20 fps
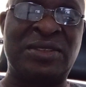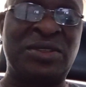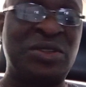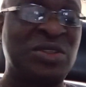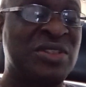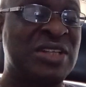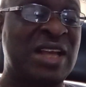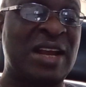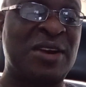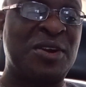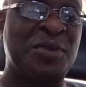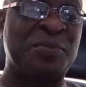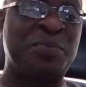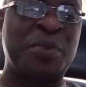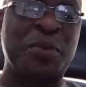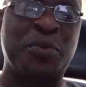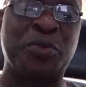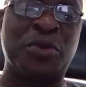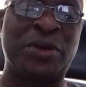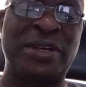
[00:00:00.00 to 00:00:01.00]
those kind of
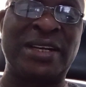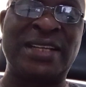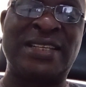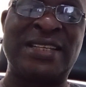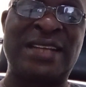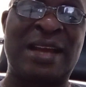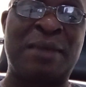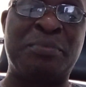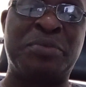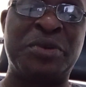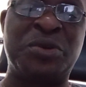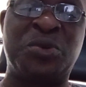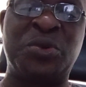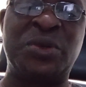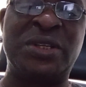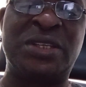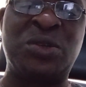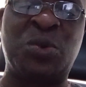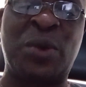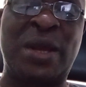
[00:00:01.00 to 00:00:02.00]
people creating
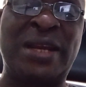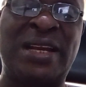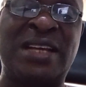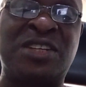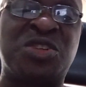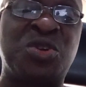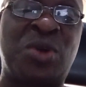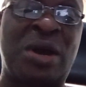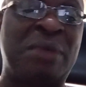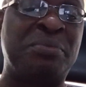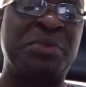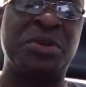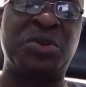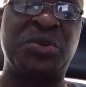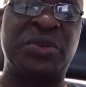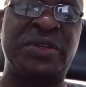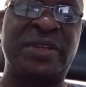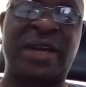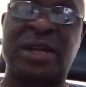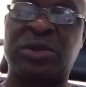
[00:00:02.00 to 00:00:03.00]
ambiguity where there's no
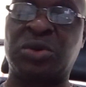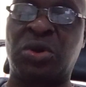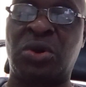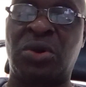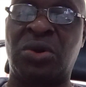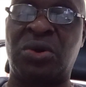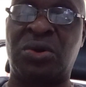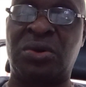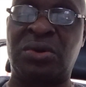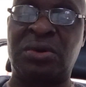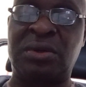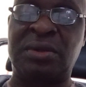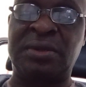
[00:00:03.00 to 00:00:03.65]
ambiguity at all.